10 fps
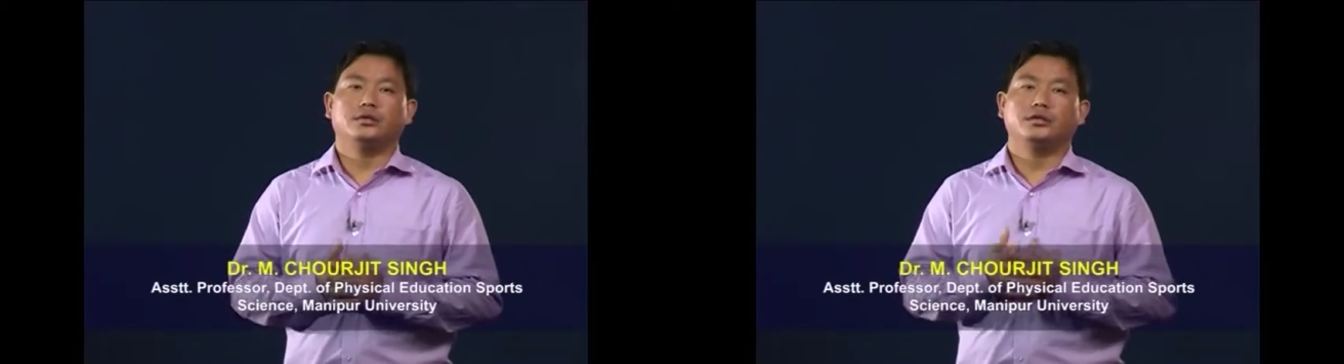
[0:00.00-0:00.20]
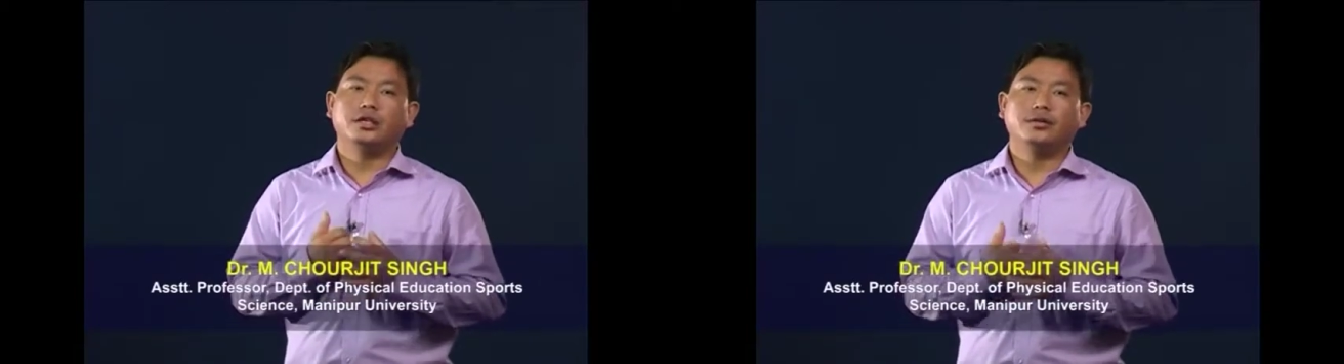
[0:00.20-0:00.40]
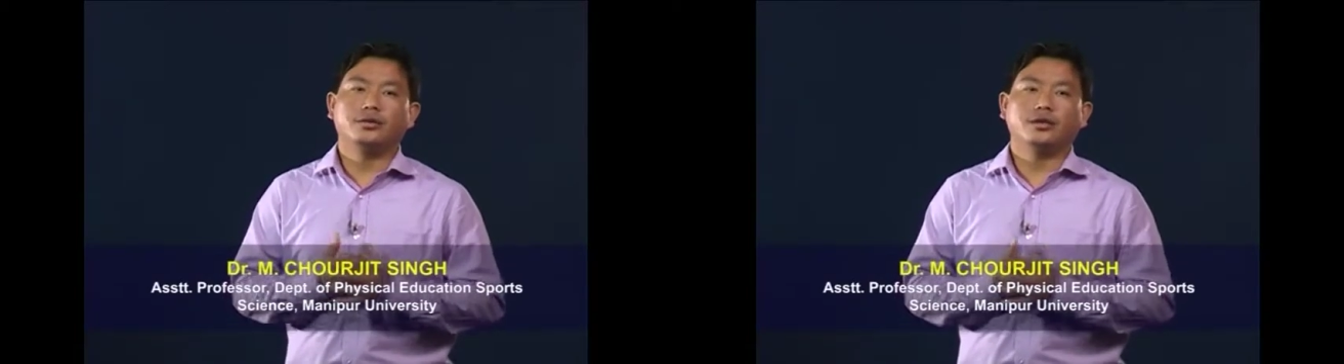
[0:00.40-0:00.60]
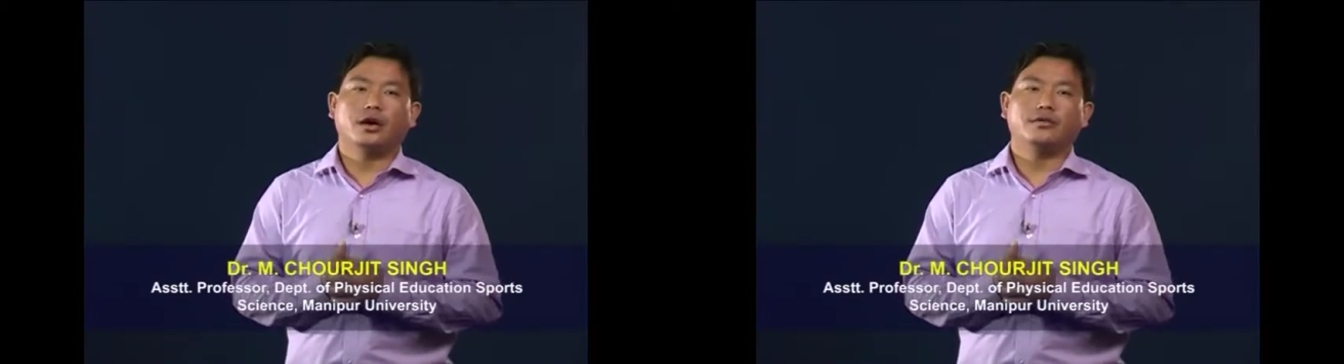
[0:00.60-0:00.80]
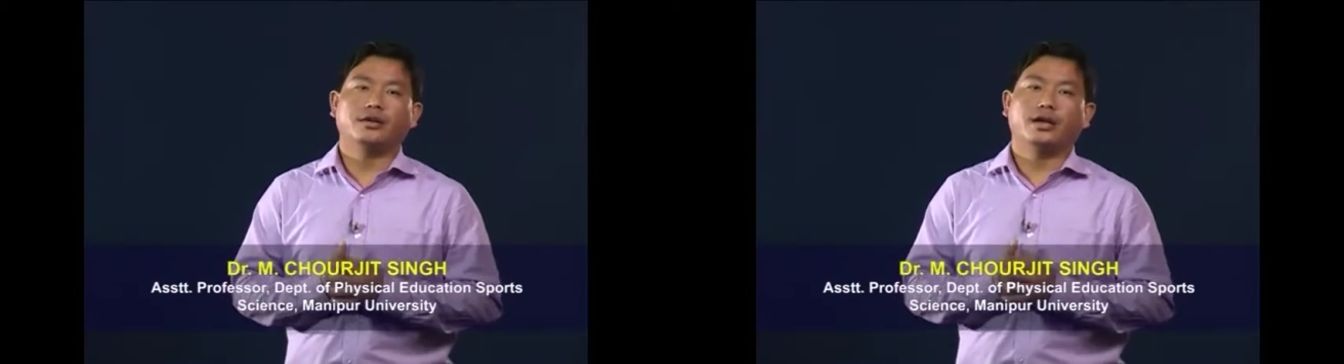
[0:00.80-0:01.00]
delivery
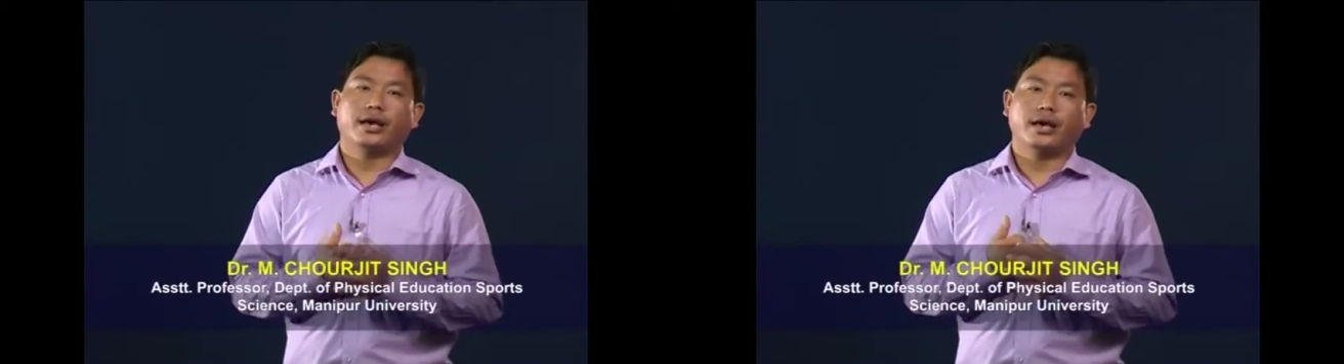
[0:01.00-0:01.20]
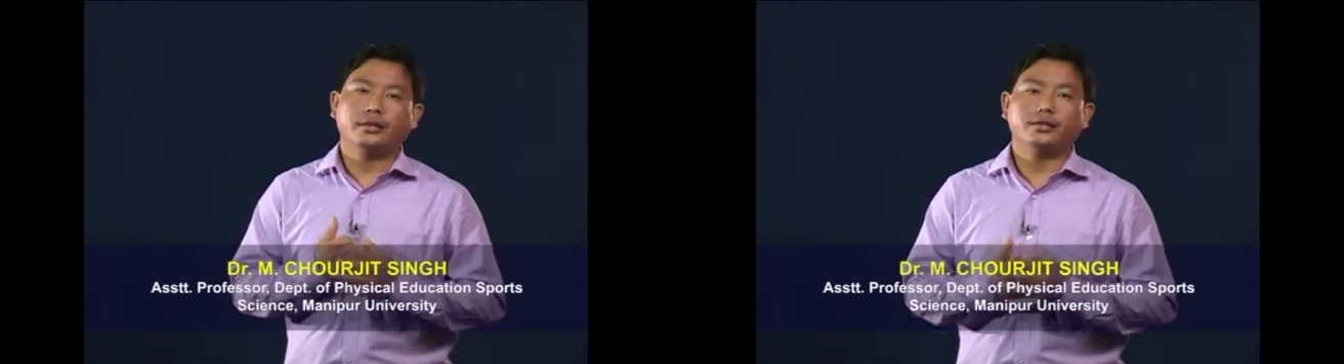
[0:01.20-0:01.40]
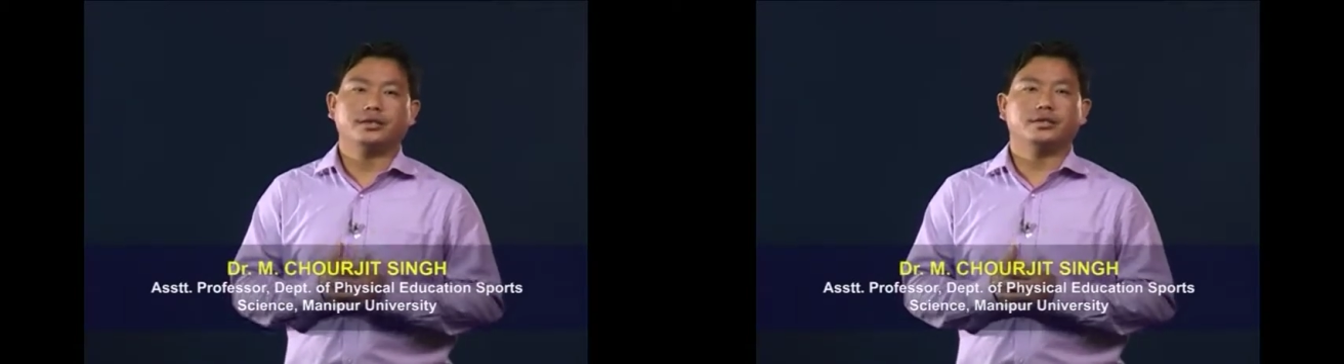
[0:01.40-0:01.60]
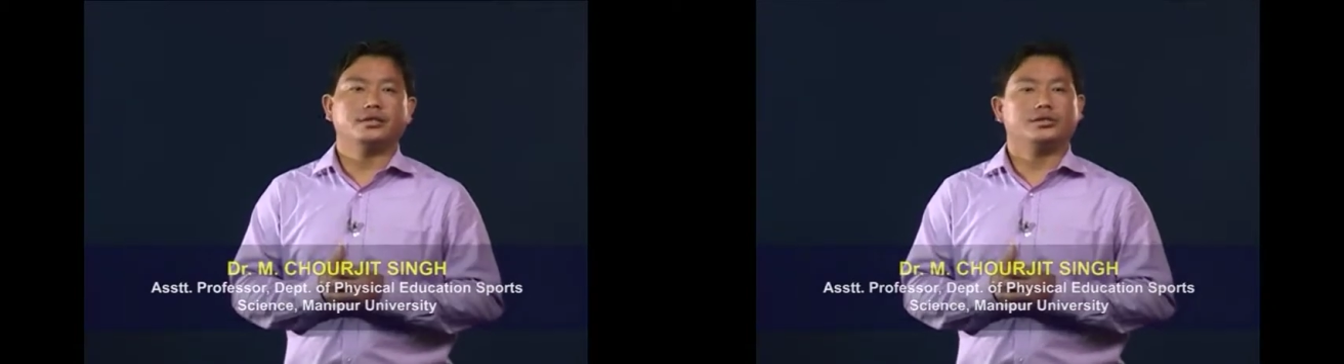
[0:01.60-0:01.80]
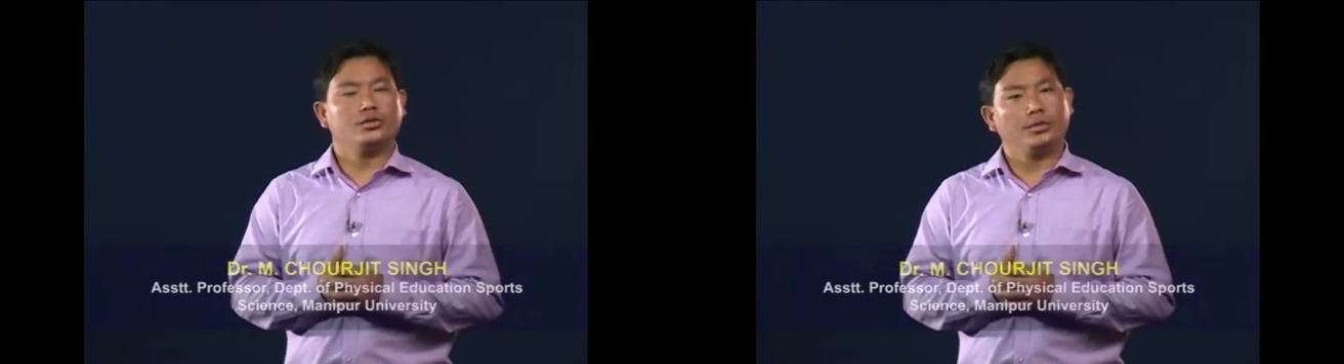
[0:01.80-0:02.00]
of health
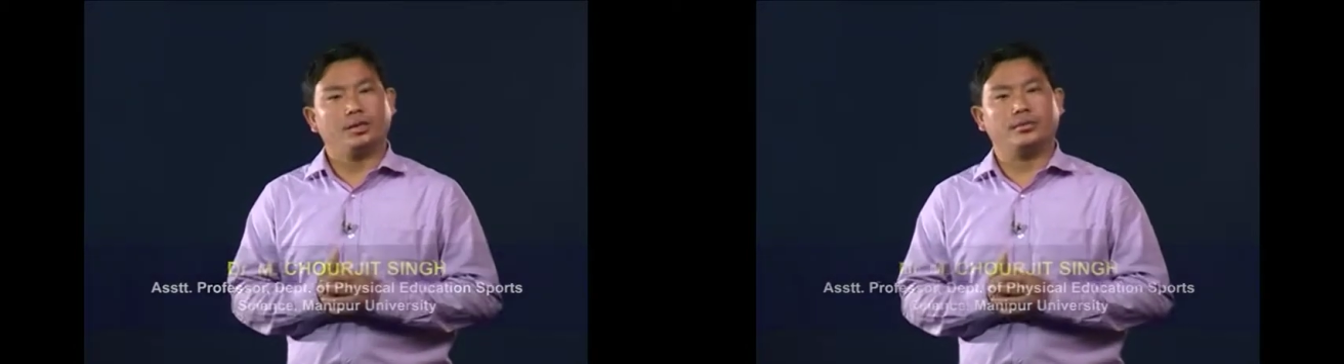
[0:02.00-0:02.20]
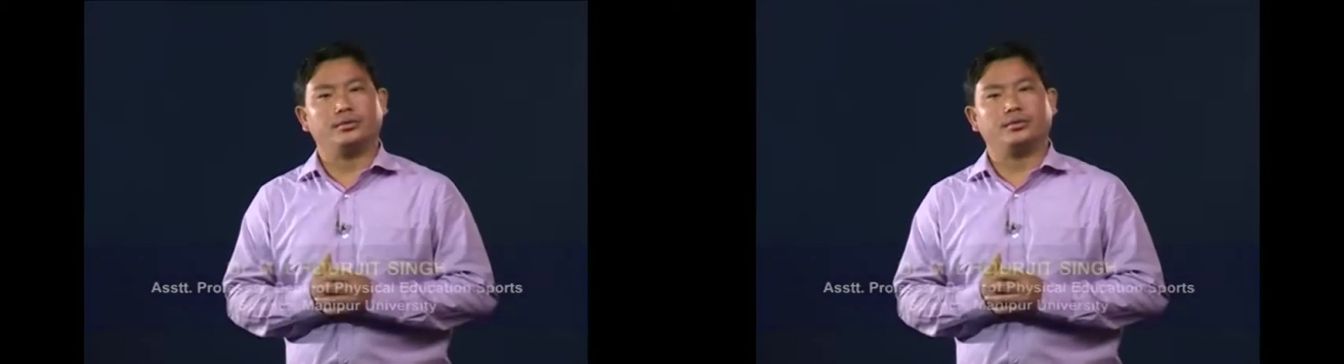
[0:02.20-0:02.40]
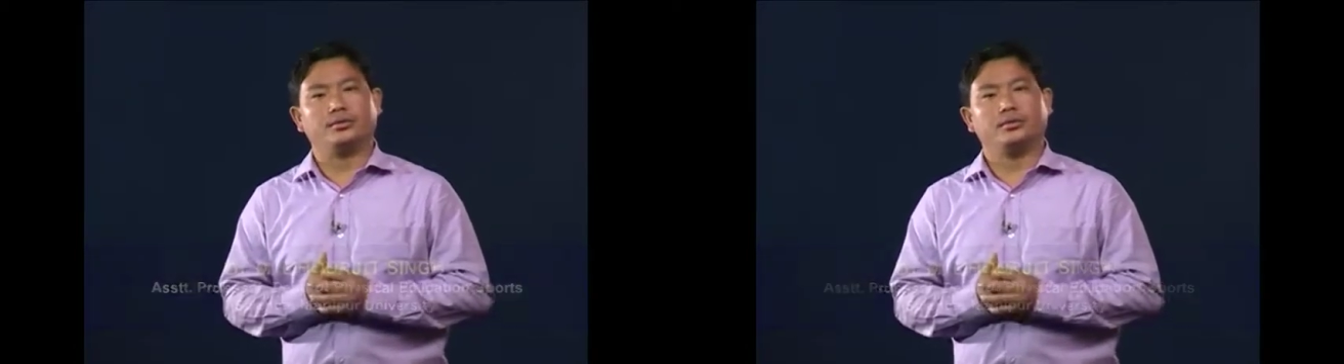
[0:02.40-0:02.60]
care to the people.